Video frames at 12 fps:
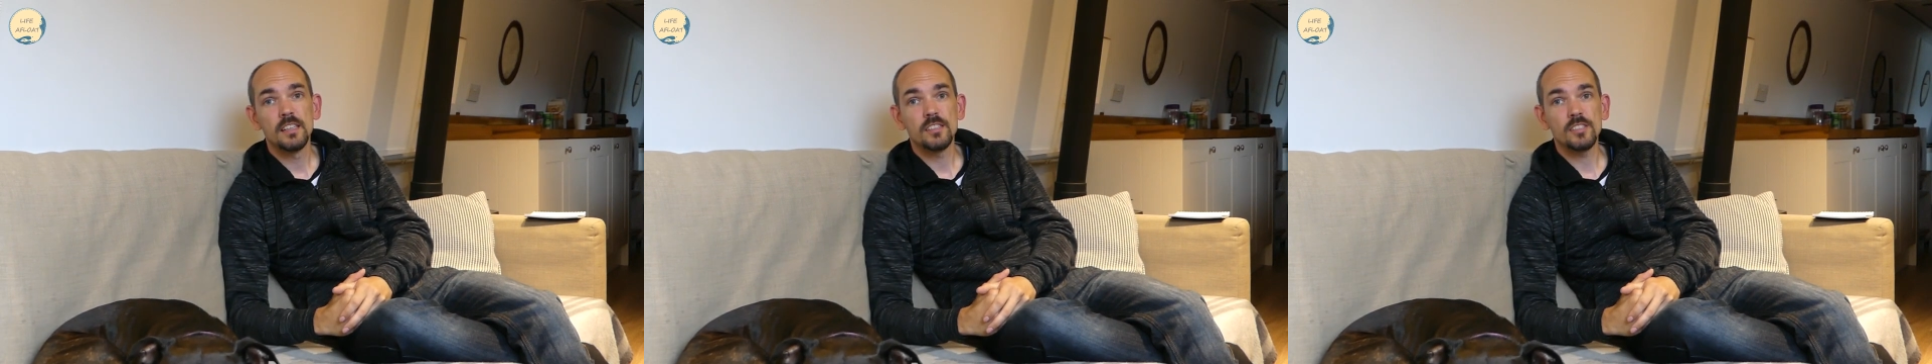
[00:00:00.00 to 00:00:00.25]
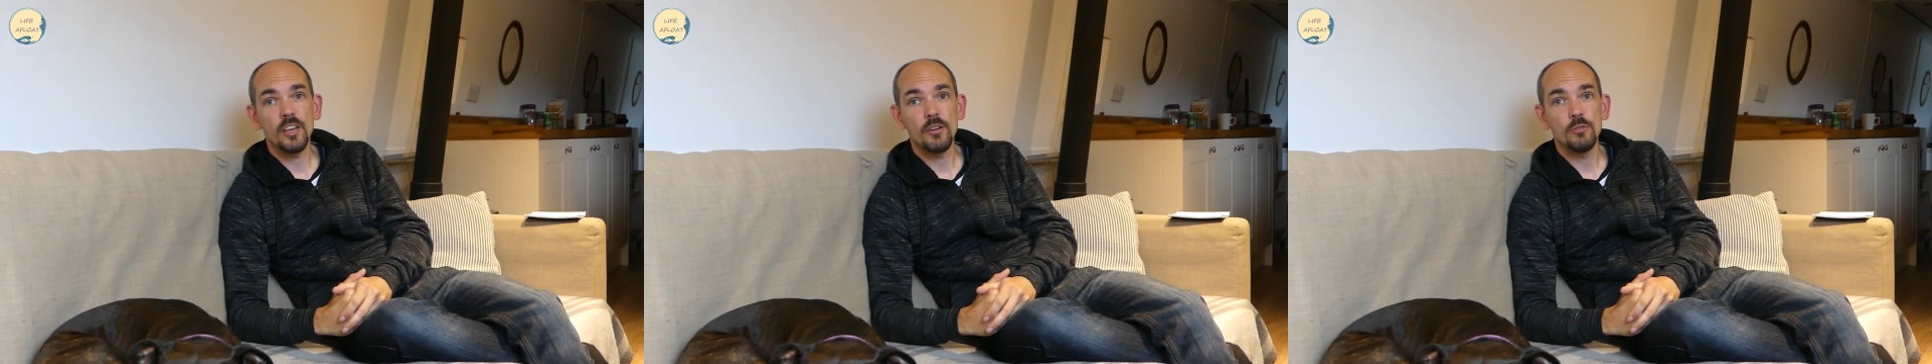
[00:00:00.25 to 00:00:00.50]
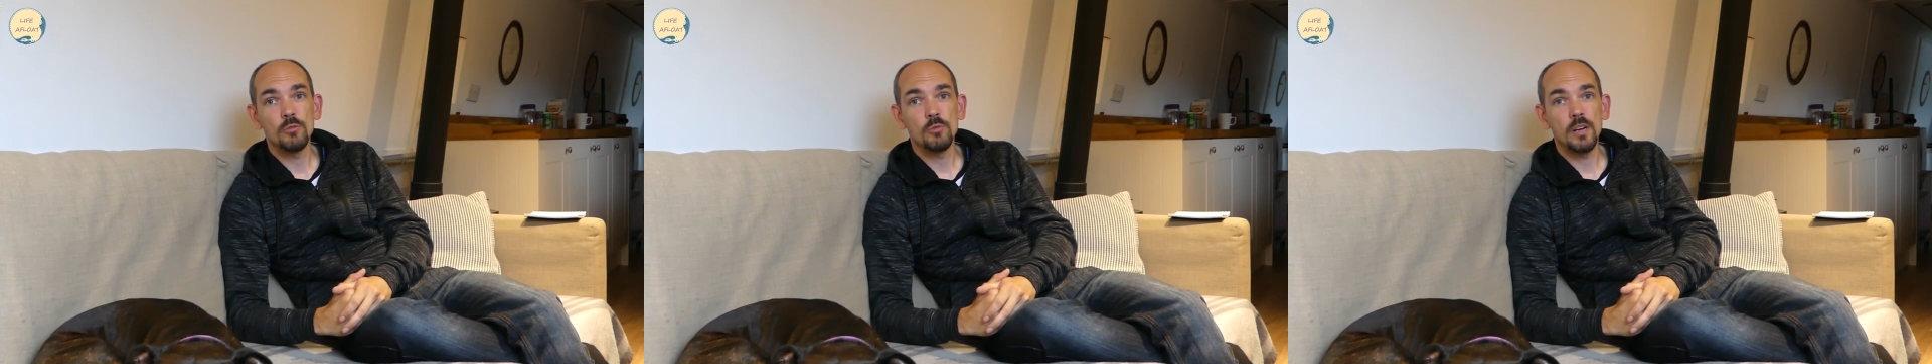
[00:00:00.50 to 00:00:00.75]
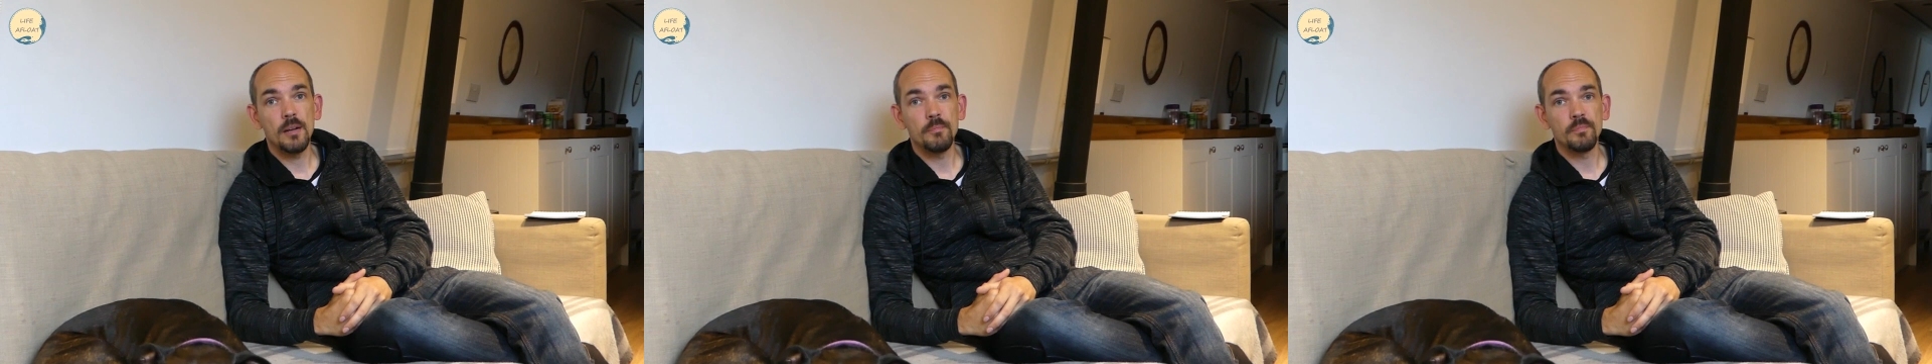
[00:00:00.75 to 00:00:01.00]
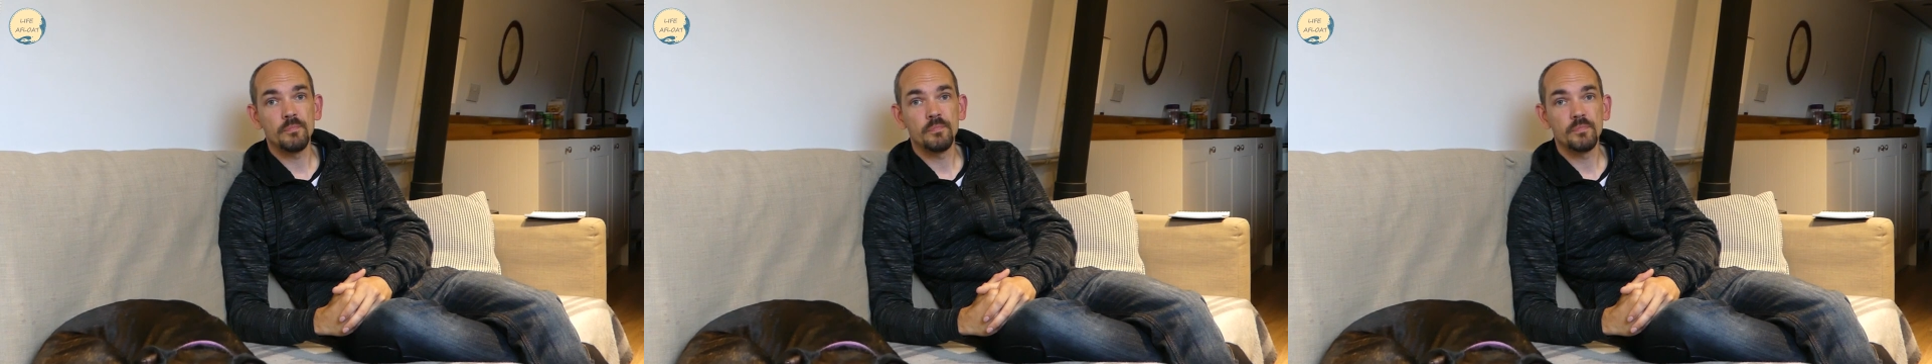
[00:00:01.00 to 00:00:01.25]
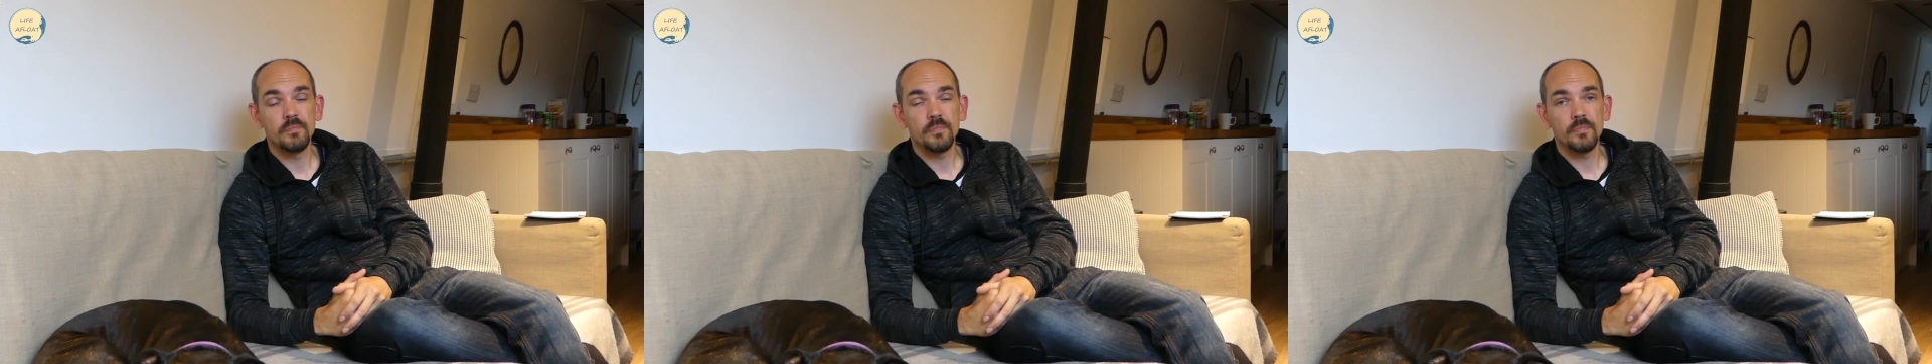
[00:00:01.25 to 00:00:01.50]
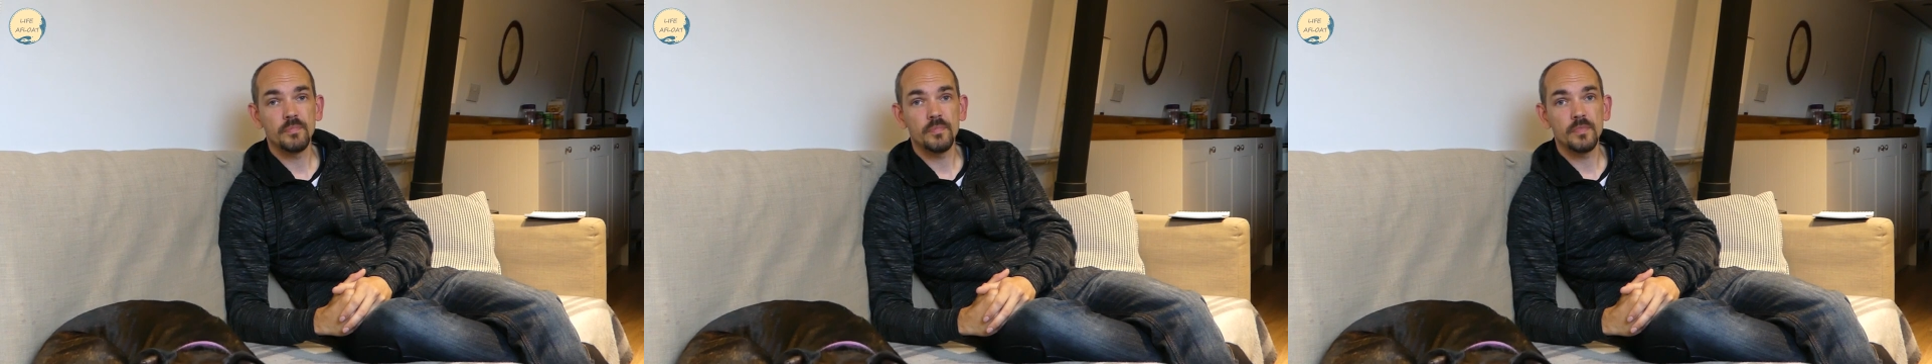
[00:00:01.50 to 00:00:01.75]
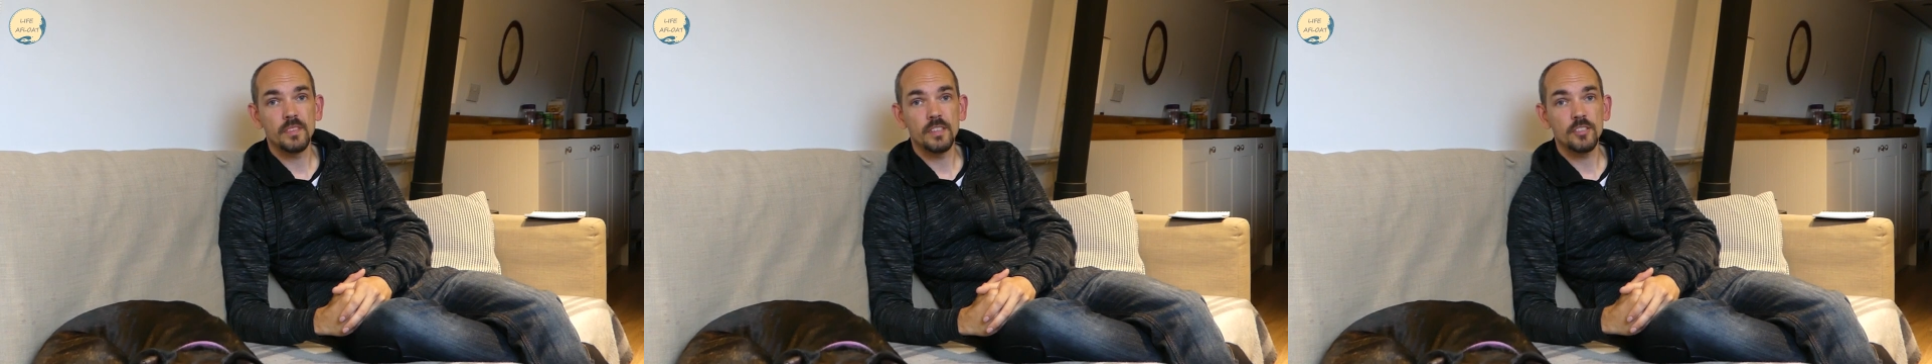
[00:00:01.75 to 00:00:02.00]
So
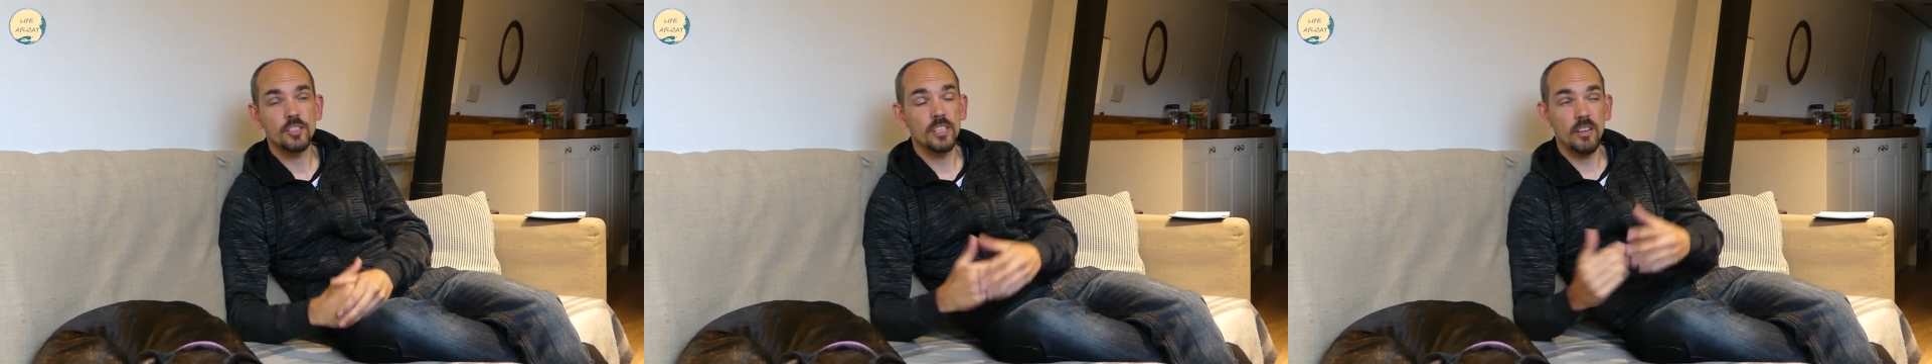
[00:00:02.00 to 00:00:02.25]
she